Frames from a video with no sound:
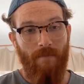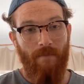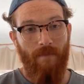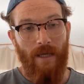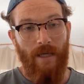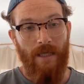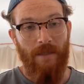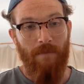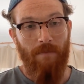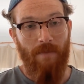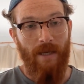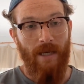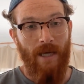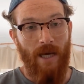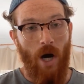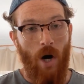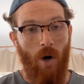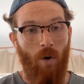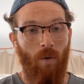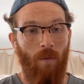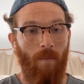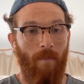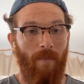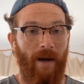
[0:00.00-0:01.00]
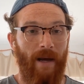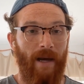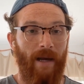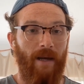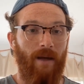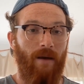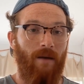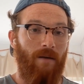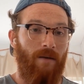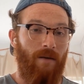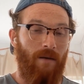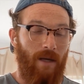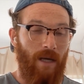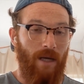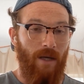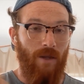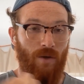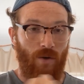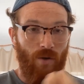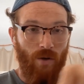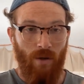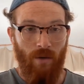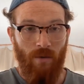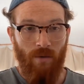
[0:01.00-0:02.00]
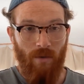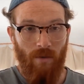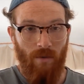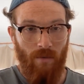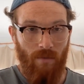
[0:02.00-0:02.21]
is being owned by either